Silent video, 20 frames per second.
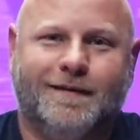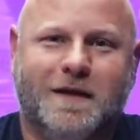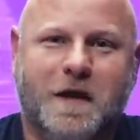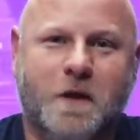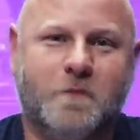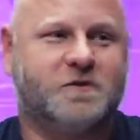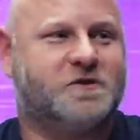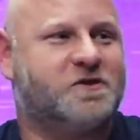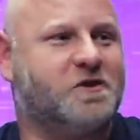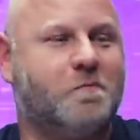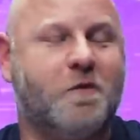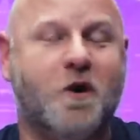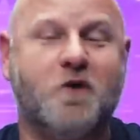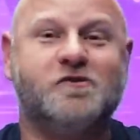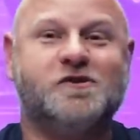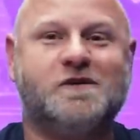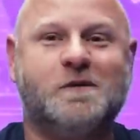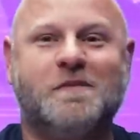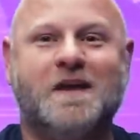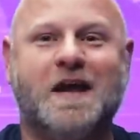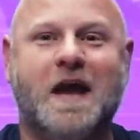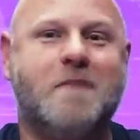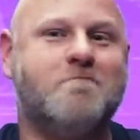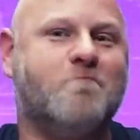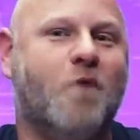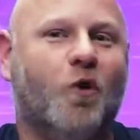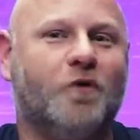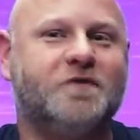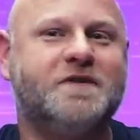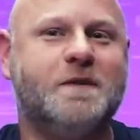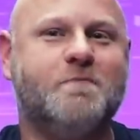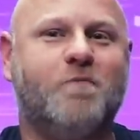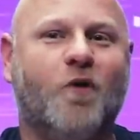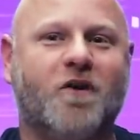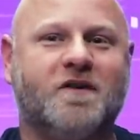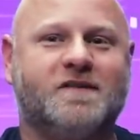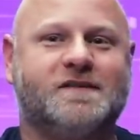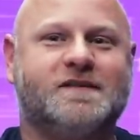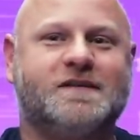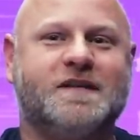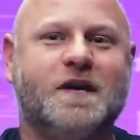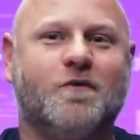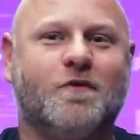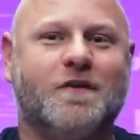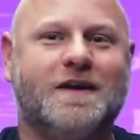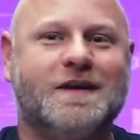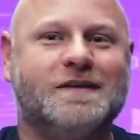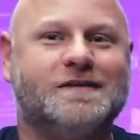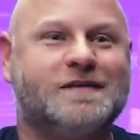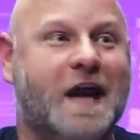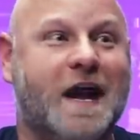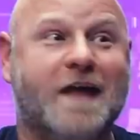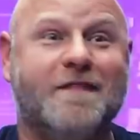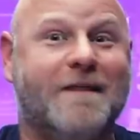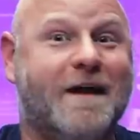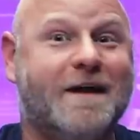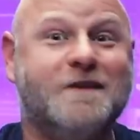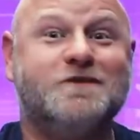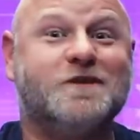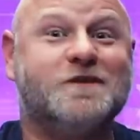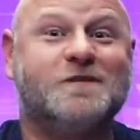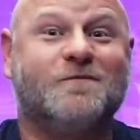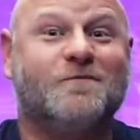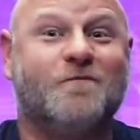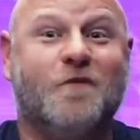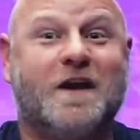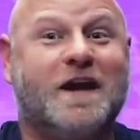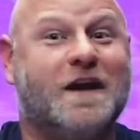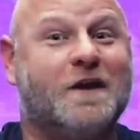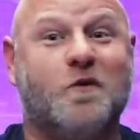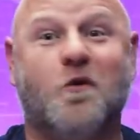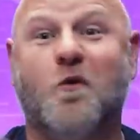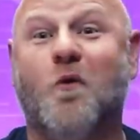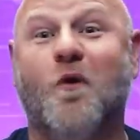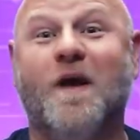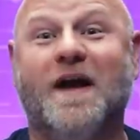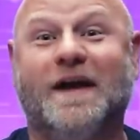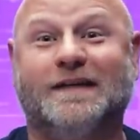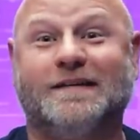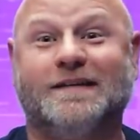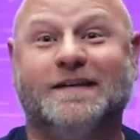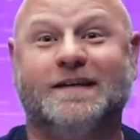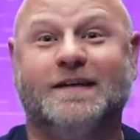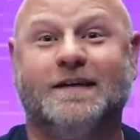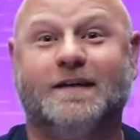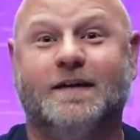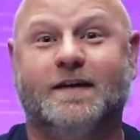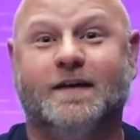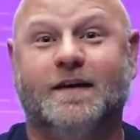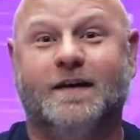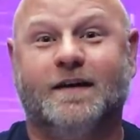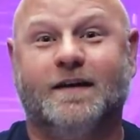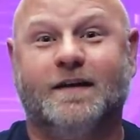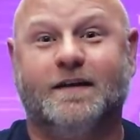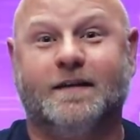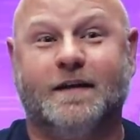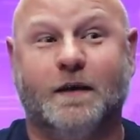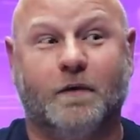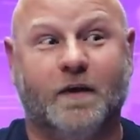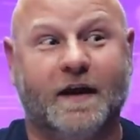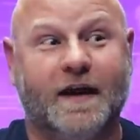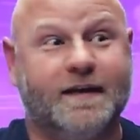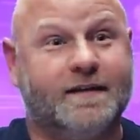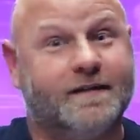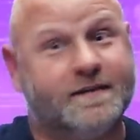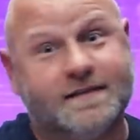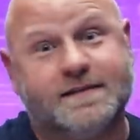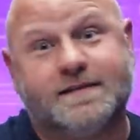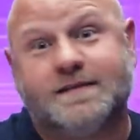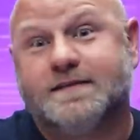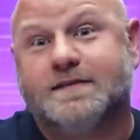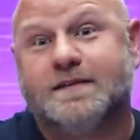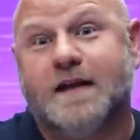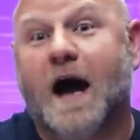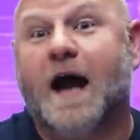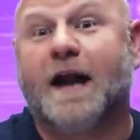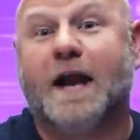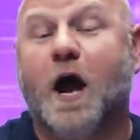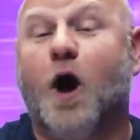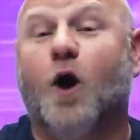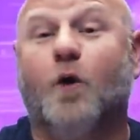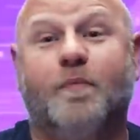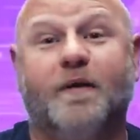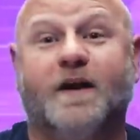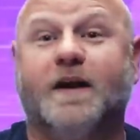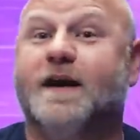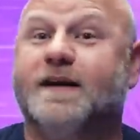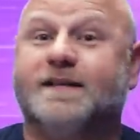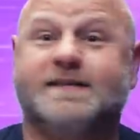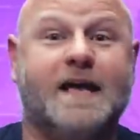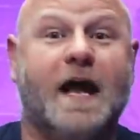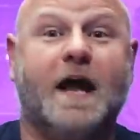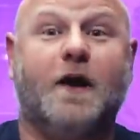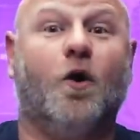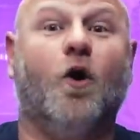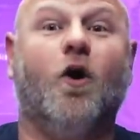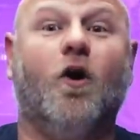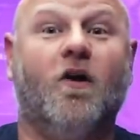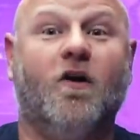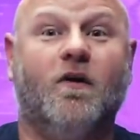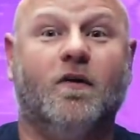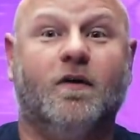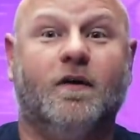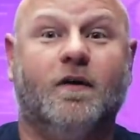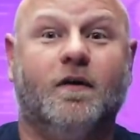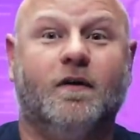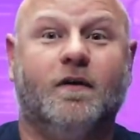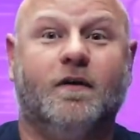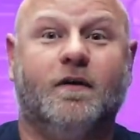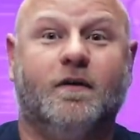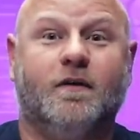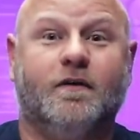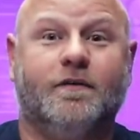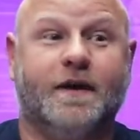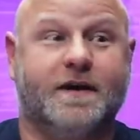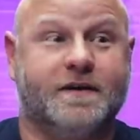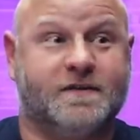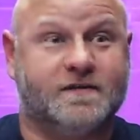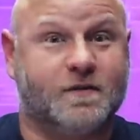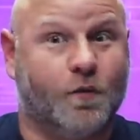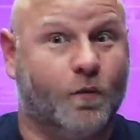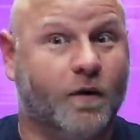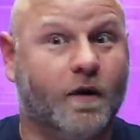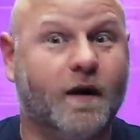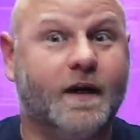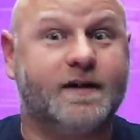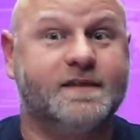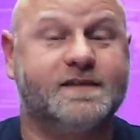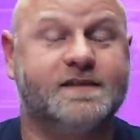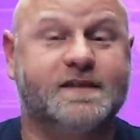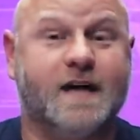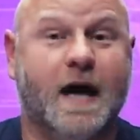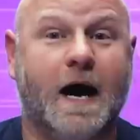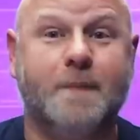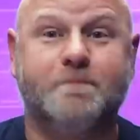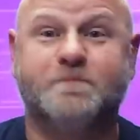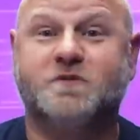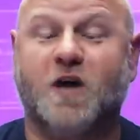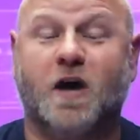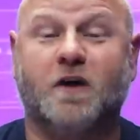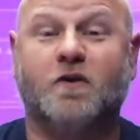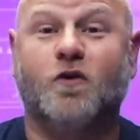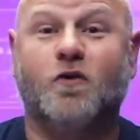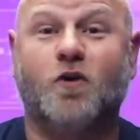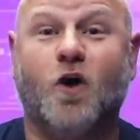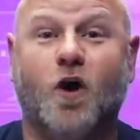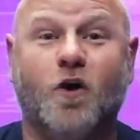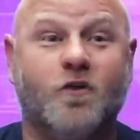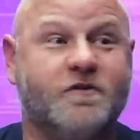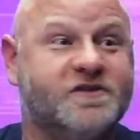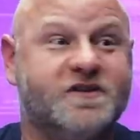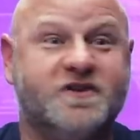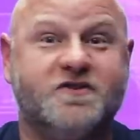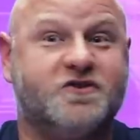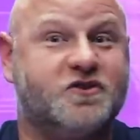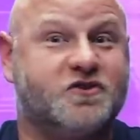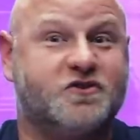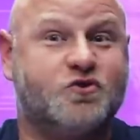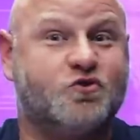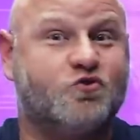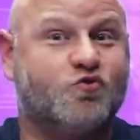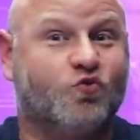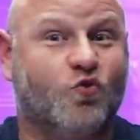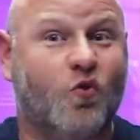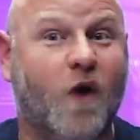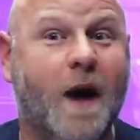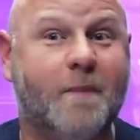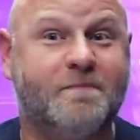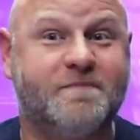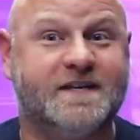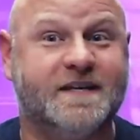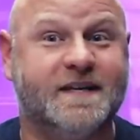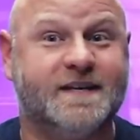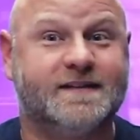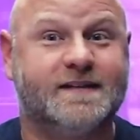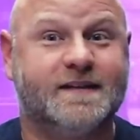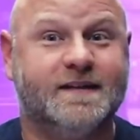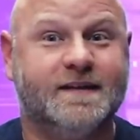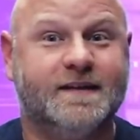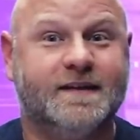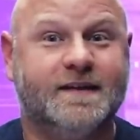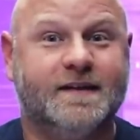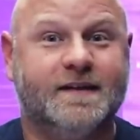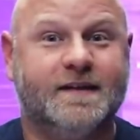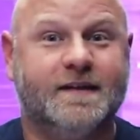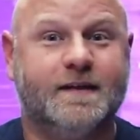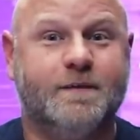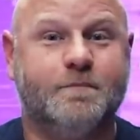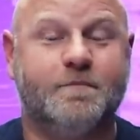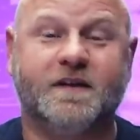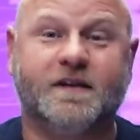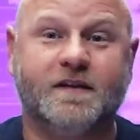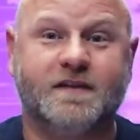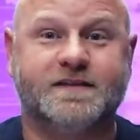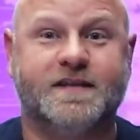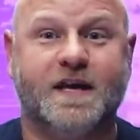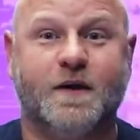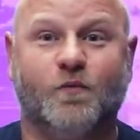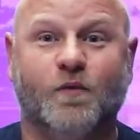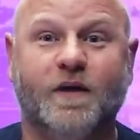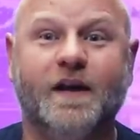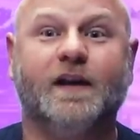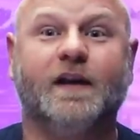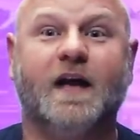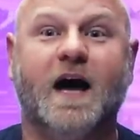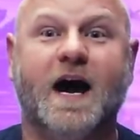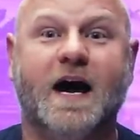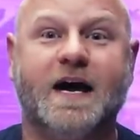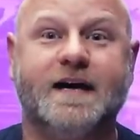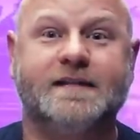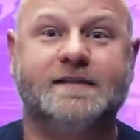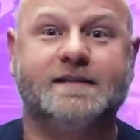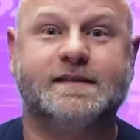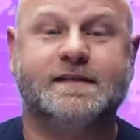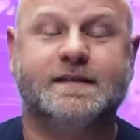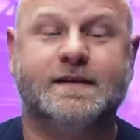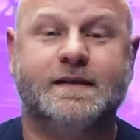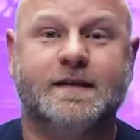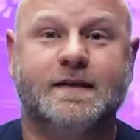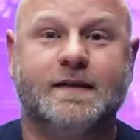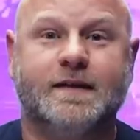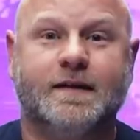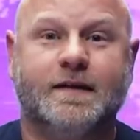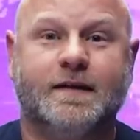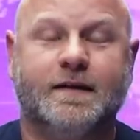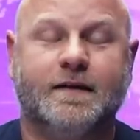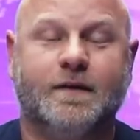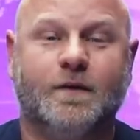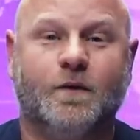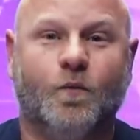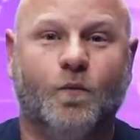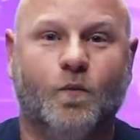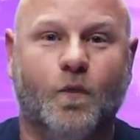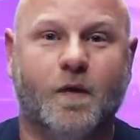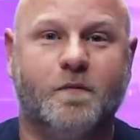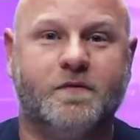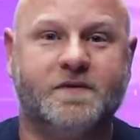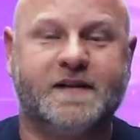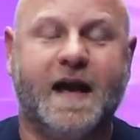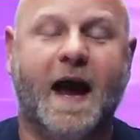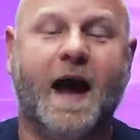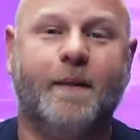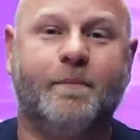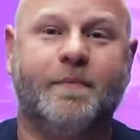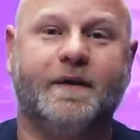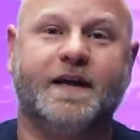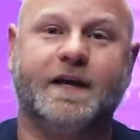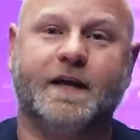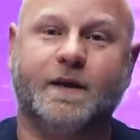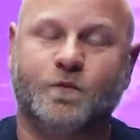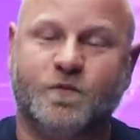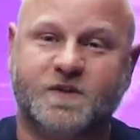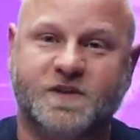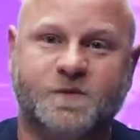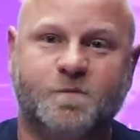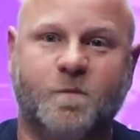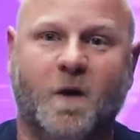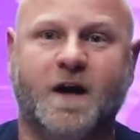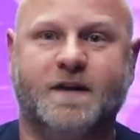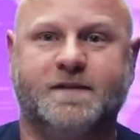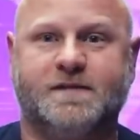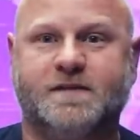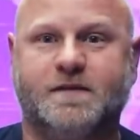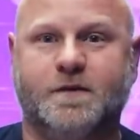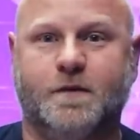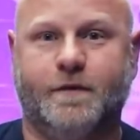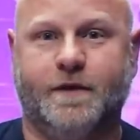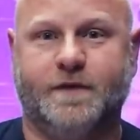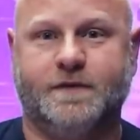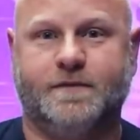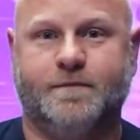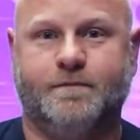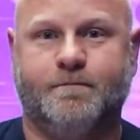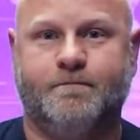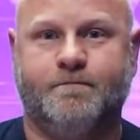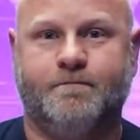It was supposed to be a multi-part series, and they just friggin' quit. They were like, this is not helping us at all. Like, so we're going to stop. Tucker Carlson just dropped it because they realized what was happening in response to it.